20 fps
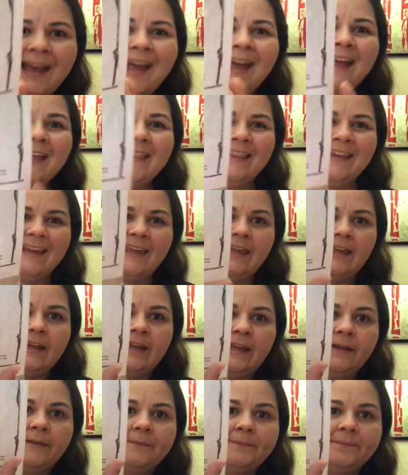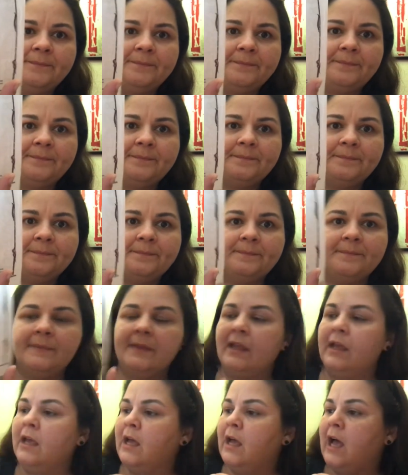And the kitty.
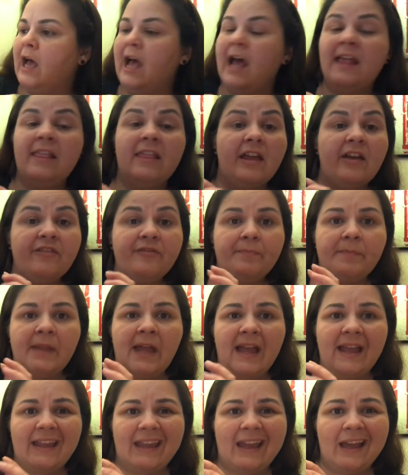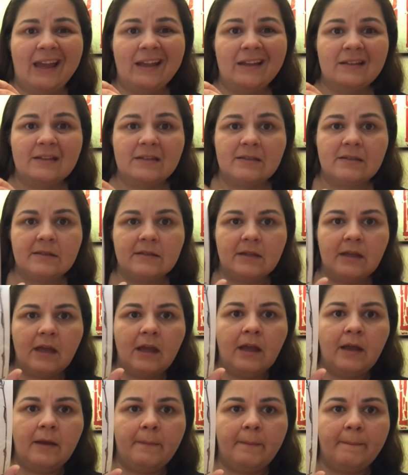I love black cats.
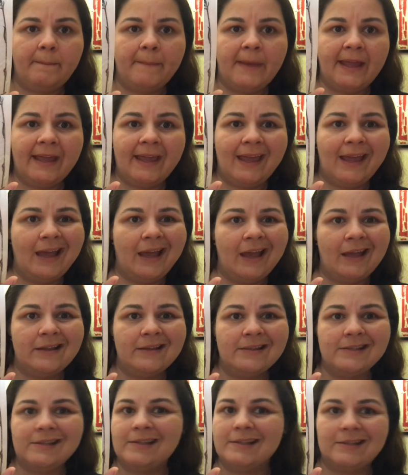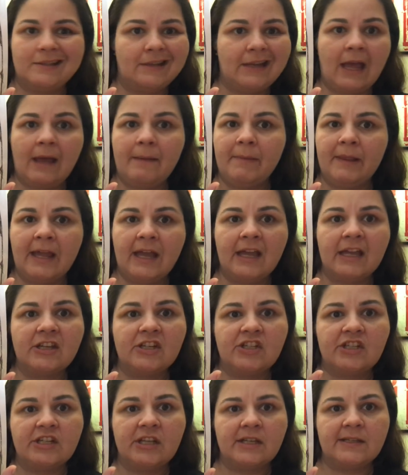My cat Alice is not black.
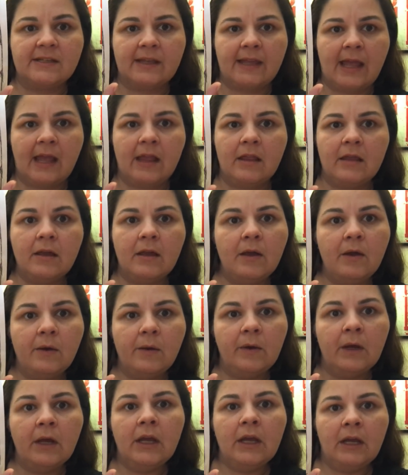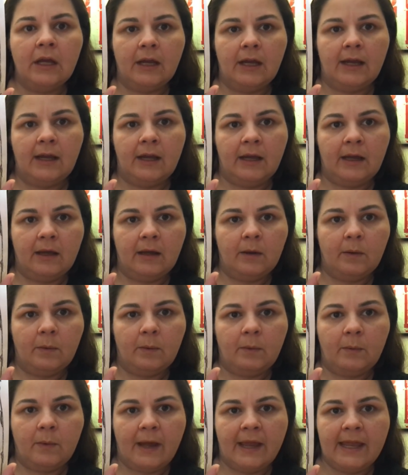She's a calico,
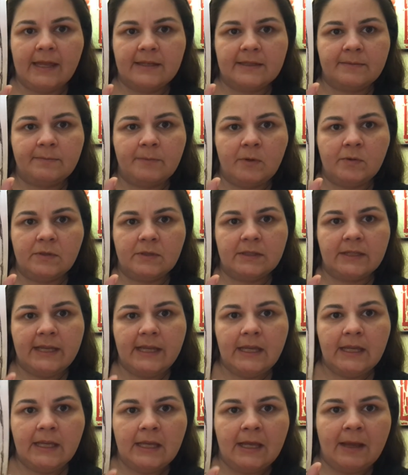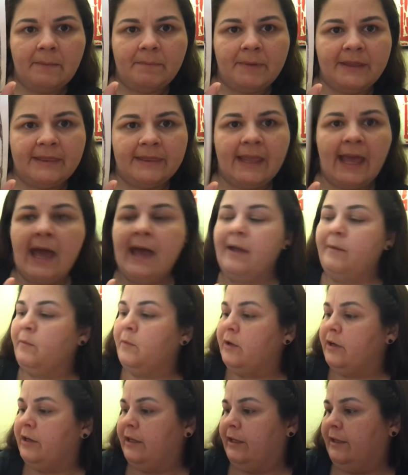white mostly, but that
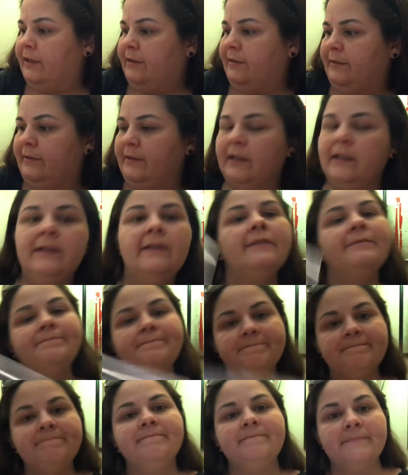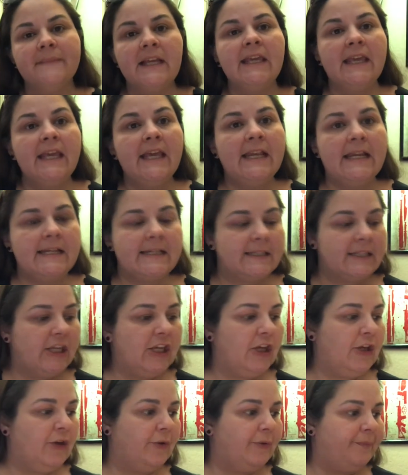one, kitty's
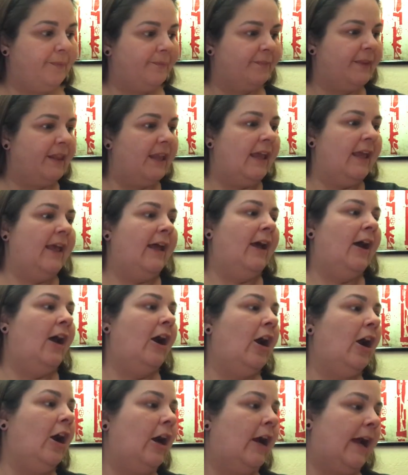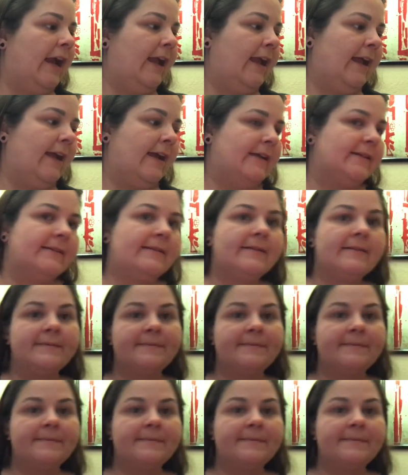cute. All right, guys.